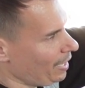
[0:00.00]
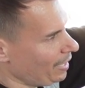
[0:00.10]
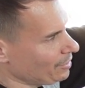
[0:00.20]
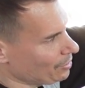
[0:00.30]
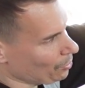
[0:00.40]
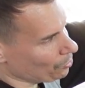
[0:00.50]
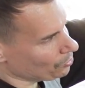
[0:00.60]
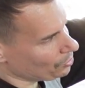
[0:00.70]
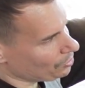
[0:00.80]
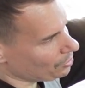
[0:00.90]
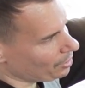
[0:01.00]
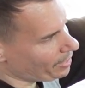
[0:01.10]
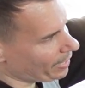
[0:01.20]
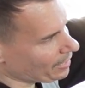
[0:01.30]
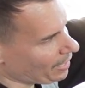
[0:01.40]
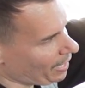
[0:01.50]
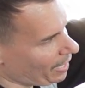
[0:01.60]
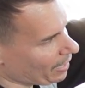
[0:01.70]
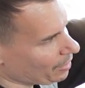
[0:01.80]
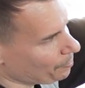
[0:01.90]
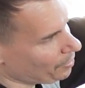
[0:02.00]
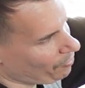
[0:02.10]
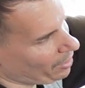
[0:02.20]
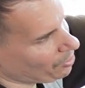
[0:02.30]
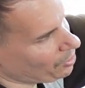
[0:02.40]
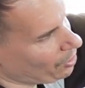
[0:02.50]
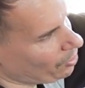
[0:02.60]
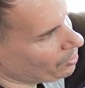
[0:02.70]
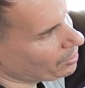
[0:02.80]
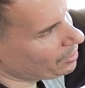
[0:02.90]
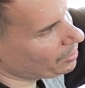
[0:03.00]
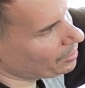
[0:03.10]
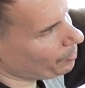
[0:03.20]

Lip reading: I don't like to hack up the factory harnesses.